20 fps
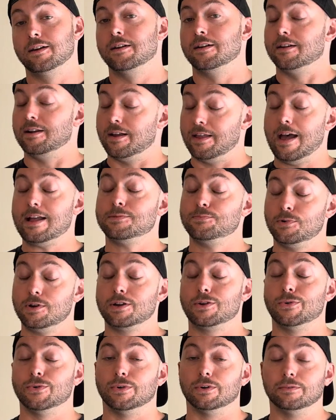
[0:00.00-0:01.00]
Now that's pretty
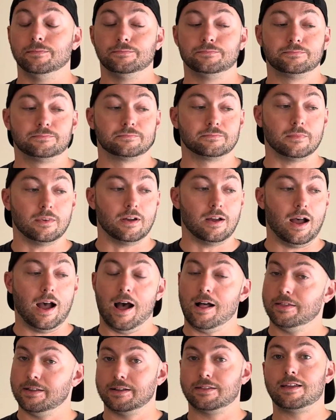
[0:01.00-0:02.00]
cool.
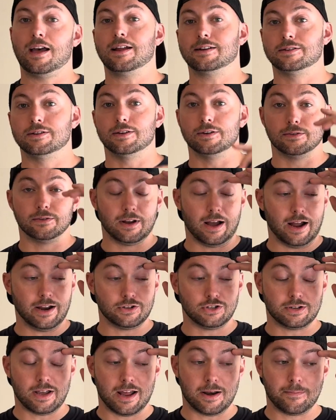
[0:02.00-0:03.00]
I'll link that too. I
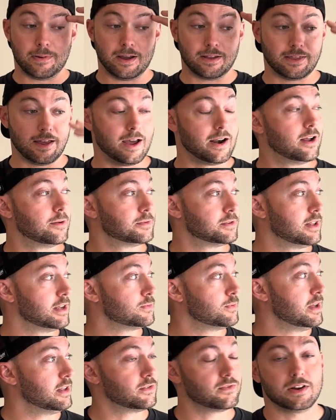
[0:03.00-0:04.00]
just had to pick that up, so that's
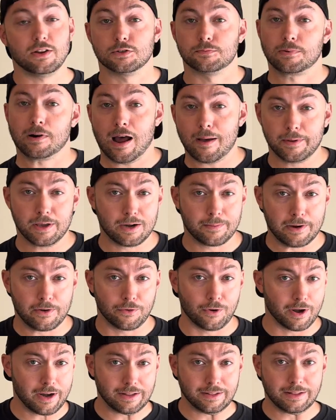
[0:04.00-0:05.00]
why this video is probably going to be
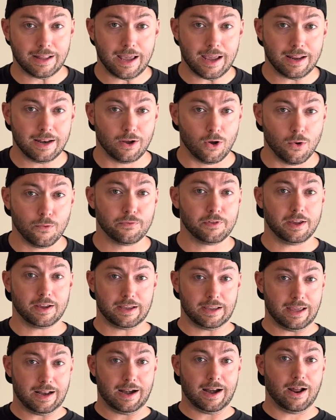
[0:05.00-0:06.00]
running late. Hopefully I
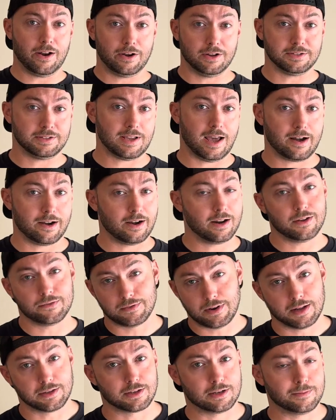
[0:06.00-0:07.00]
can get it out on Saturday, if
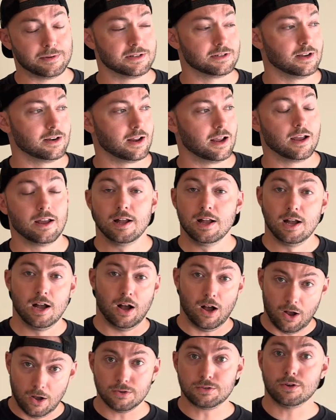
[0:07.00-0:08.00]
not it's going to be Sunday.
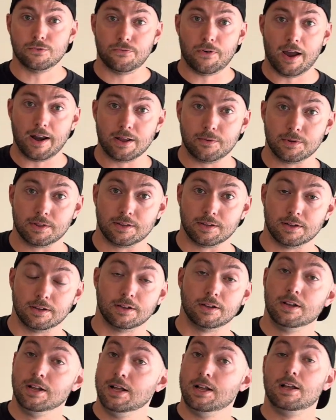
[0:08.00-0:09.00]
Also fighting with
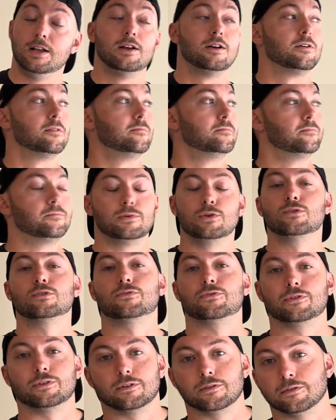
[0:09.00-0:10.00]
the
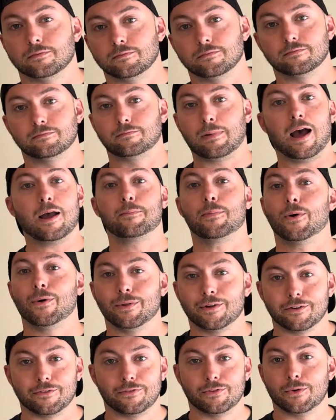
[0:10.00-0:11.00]
beautiful
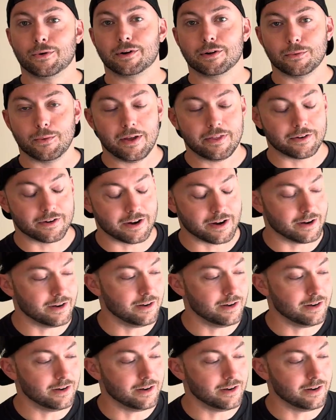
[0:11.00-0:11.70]
bipolar Florida weather here.